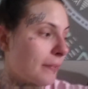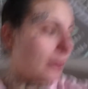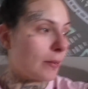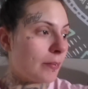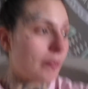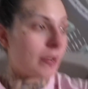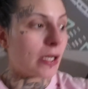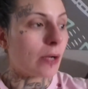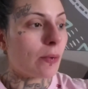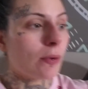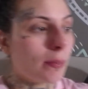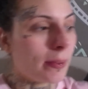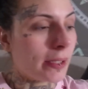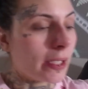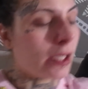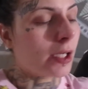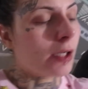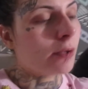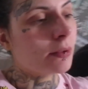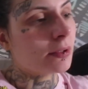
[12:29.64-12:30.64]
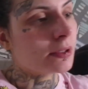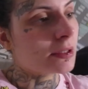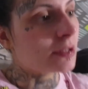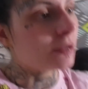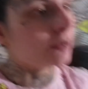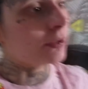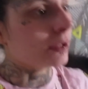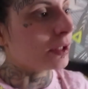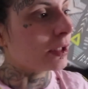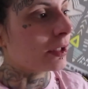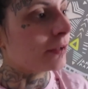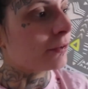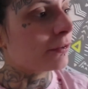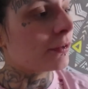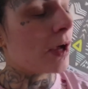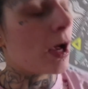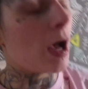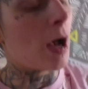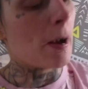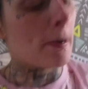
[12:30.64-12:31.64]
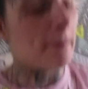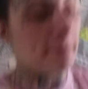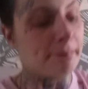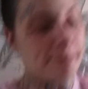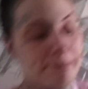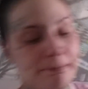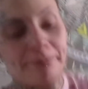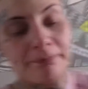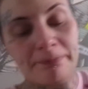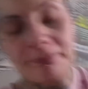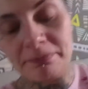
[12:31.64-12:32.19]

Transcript: But I will be getting one soon enough. Um,